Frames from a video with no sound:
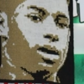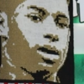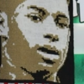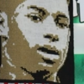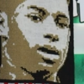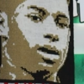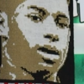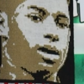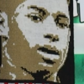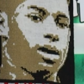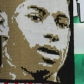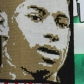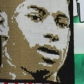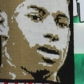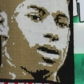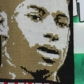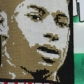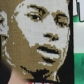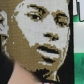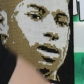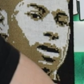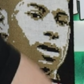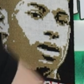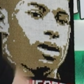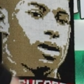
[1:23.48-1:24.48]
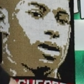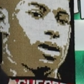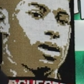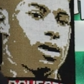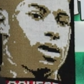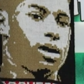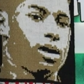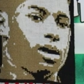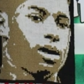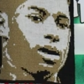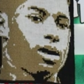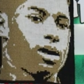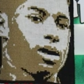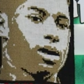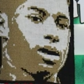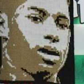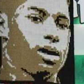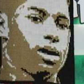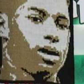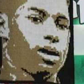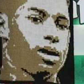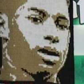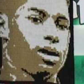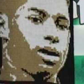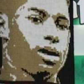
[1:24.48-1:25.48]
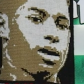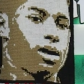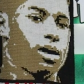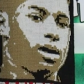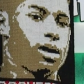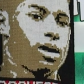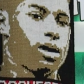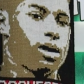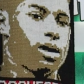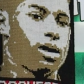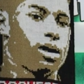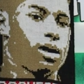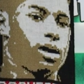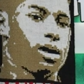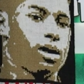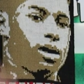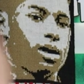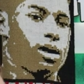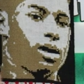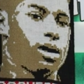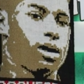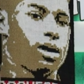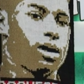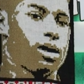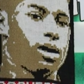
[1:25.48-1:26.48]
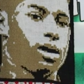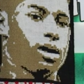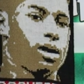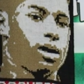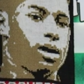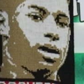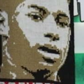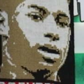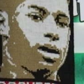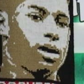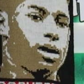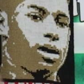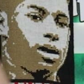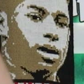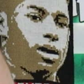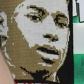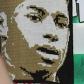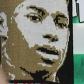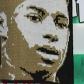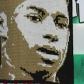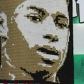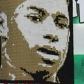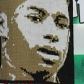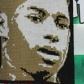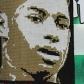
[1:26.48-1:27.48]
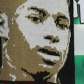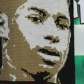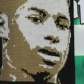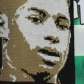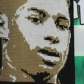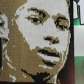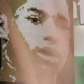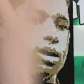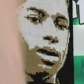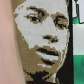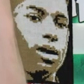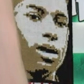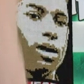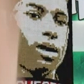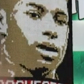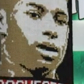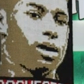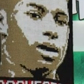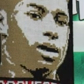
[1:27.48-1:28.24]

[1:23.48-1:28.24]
(silent)